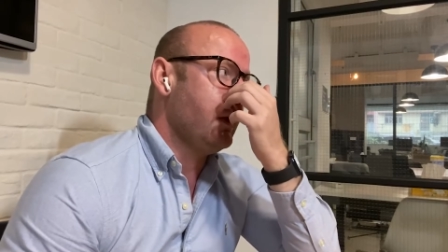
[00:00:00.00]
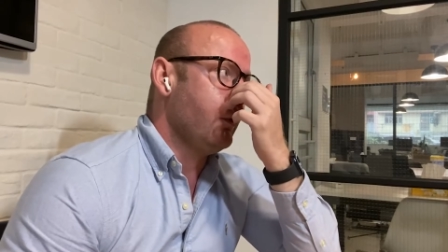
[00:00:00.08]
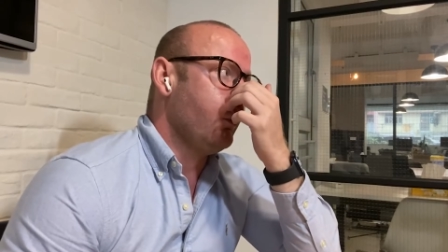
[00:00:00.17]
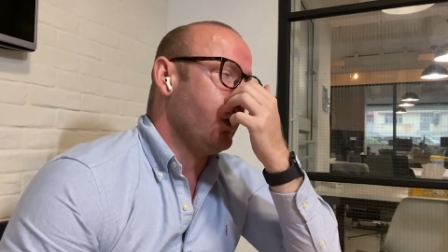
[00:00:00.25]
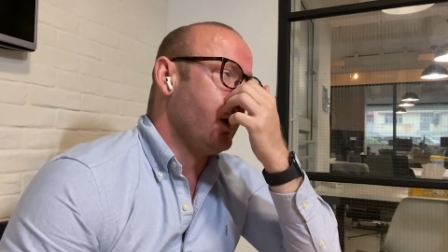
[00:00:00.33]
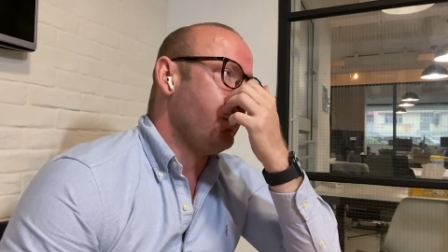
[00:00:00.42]

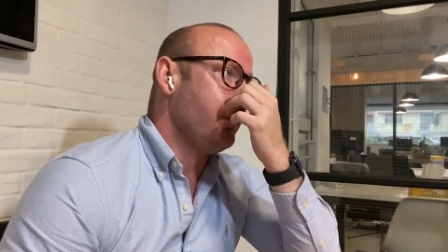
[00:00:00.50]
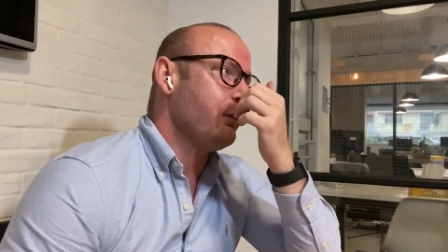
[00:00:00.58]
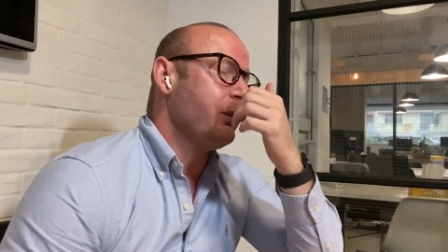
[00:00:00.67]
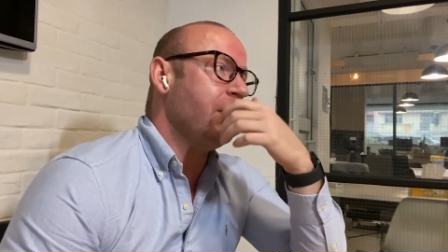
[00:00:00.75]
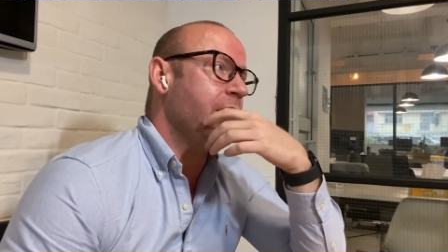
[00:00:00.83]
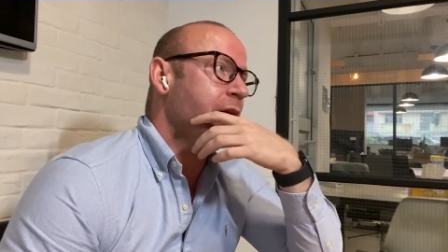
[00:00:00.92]

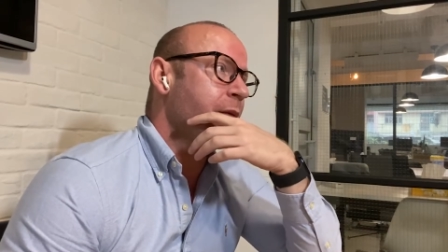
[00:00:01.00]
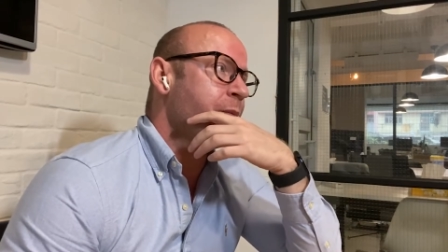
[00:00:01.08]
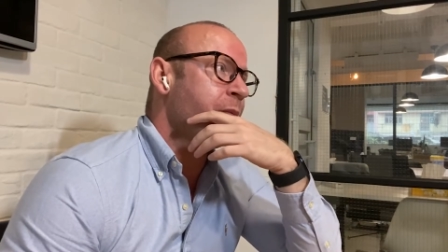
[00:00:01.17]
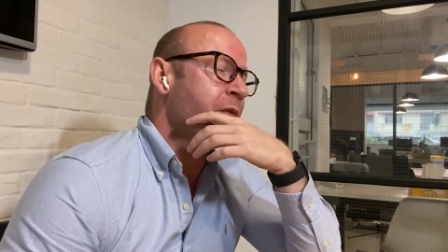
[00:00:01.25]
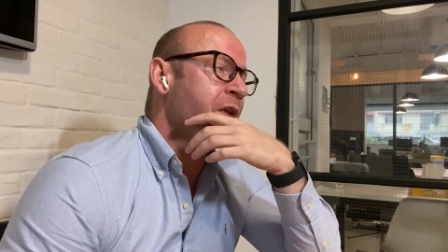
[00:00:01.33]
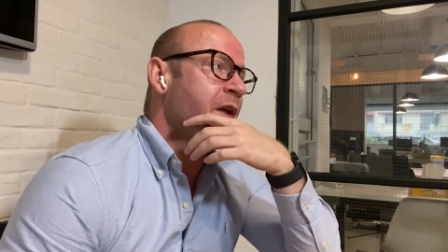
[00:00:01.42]
Well,
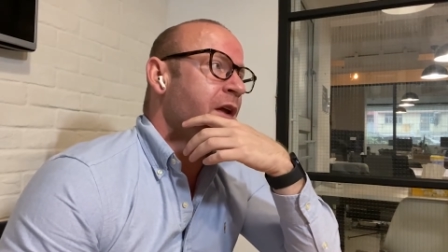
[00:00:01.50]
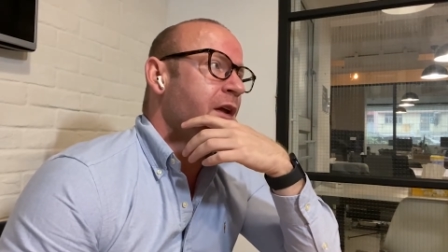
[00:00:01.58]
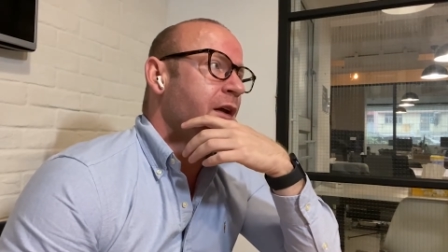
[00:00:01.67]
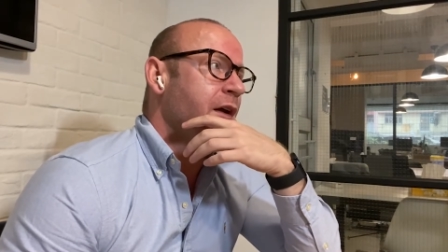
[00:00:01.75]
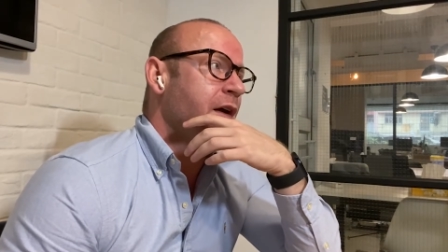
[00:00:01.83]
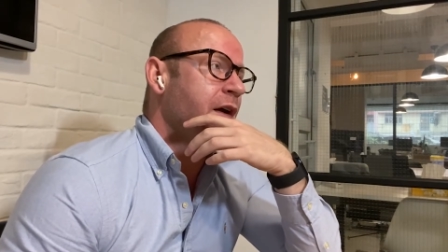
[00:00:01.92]

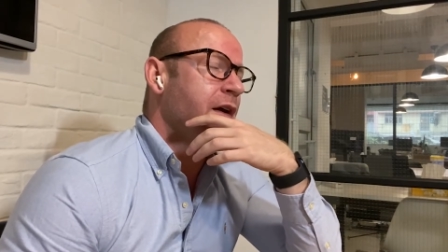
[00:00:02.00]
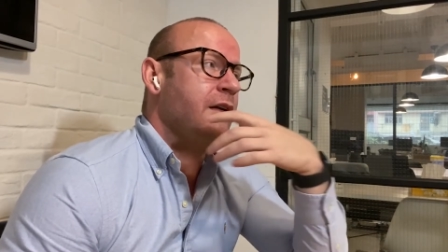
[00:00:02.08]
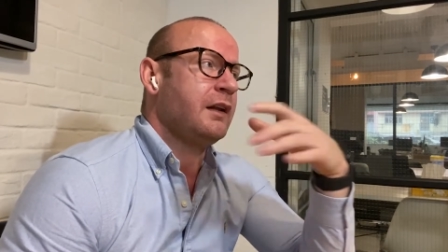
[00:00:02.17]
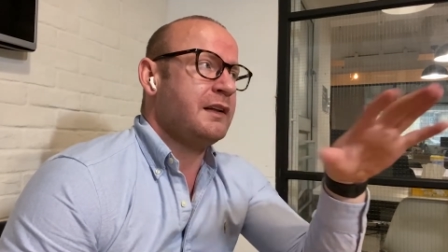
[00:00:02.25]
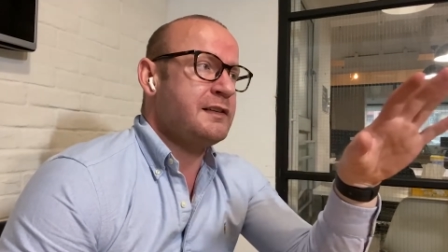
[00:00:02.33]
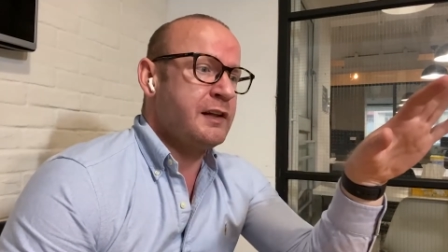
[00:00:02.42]

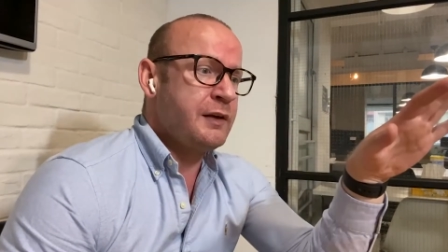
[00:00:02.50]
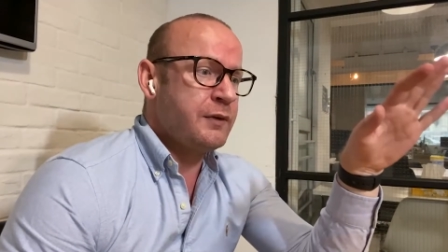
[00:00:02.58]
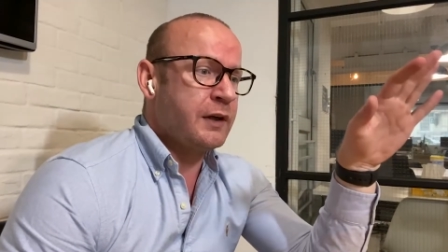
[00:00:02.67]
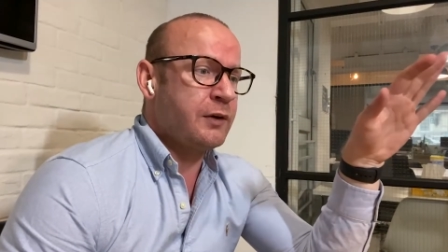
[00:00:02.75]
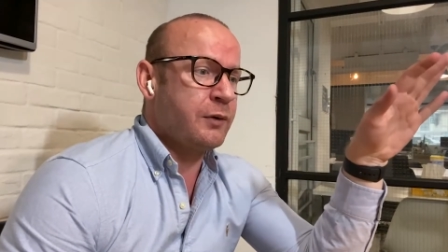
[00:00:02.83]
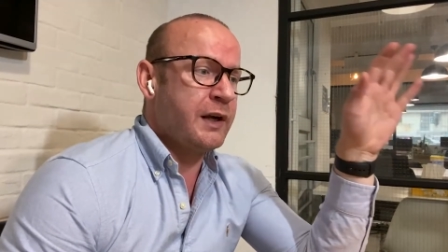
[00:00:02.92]
let's leave
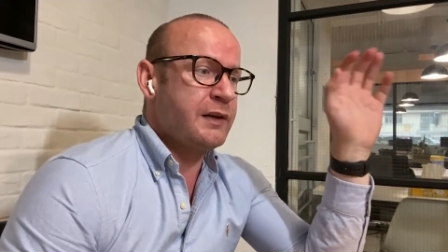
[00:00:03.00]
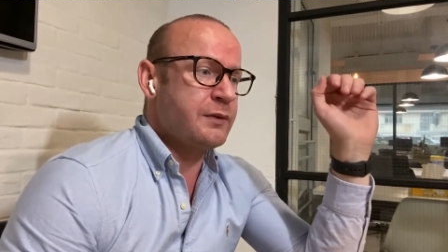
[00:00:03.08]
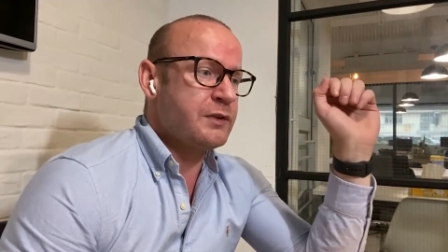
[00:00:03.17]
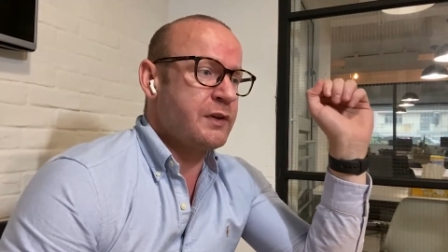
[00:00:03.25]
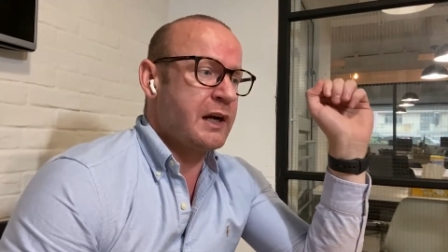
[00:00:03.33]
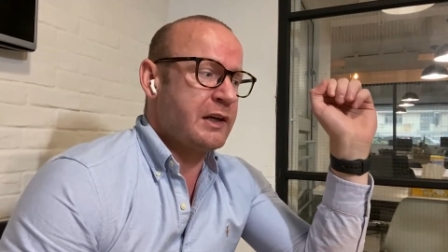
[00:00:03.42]
the creative
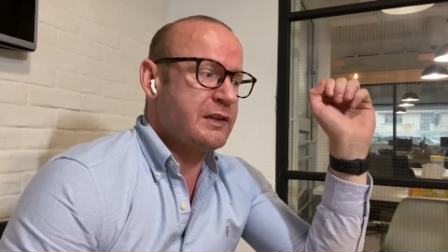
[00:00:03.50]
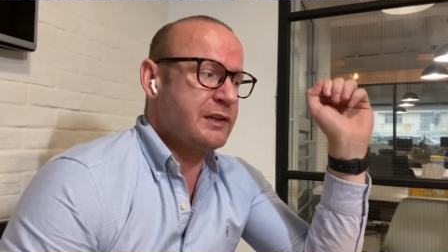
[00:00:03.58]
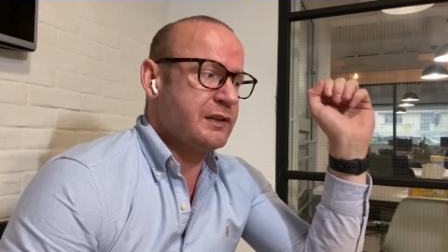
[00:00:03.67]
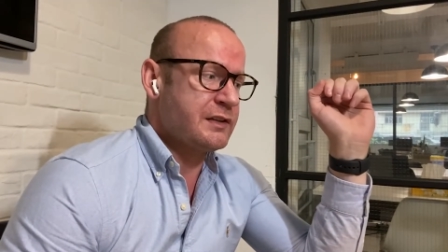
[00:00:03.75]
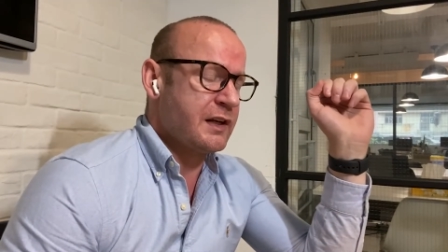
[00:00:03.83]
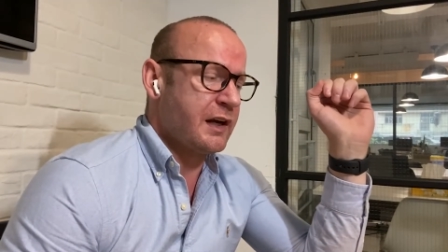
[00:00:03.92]
strategy
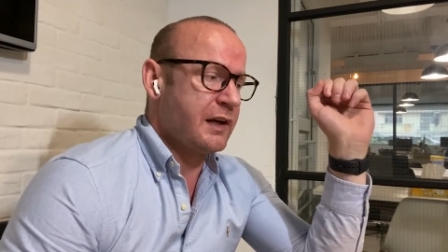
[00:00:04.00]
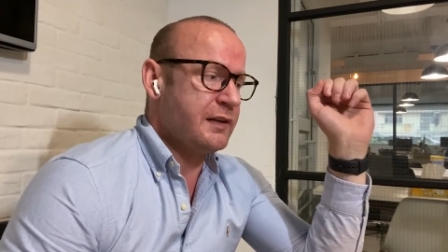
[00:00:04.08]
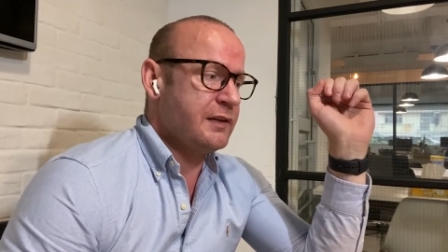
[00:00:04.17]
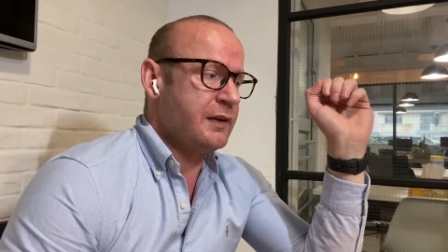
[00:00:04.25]
aside.